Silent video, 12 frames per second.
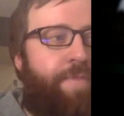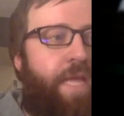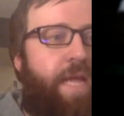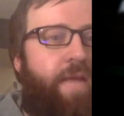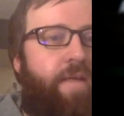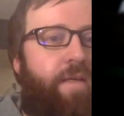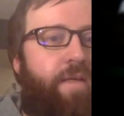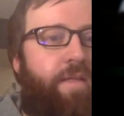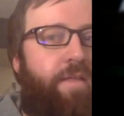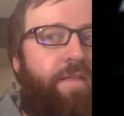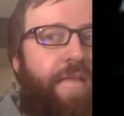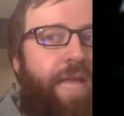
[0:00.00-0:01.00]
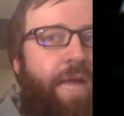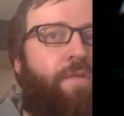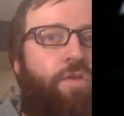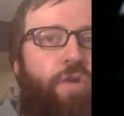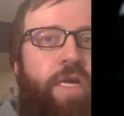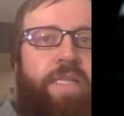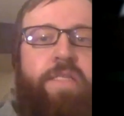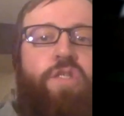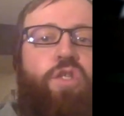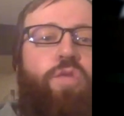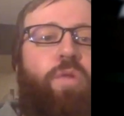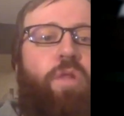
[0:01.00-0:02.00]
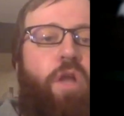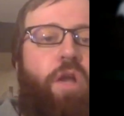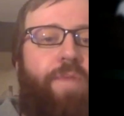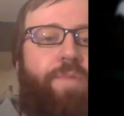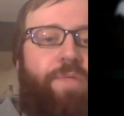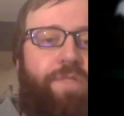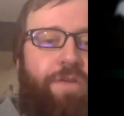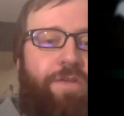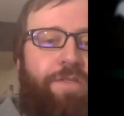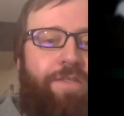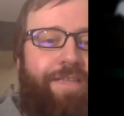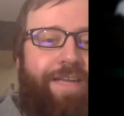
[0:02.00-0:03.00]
And that was yeah, creating totally. super long episodes.